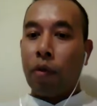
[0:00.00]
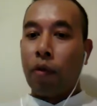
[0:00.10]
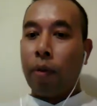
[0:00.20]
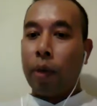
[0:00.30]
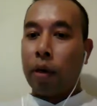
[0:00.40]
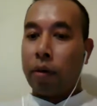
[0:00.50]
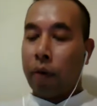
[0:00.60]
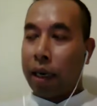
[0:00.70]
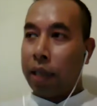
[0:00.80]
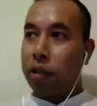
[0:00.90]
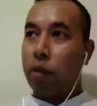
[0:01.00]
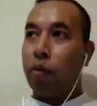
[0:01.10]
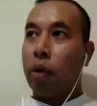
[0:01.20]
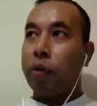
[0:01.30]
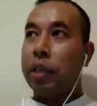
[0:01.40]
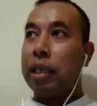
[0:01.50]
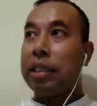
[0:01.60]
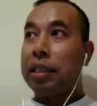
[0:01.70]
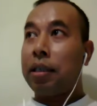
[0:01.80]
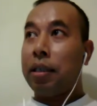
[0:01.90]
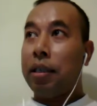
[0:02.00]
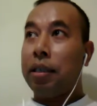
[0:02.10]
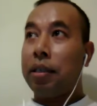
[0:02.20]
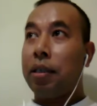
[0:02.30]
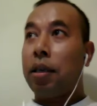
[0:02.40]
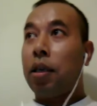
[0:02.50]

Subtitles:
from her right hand. So what we consider is,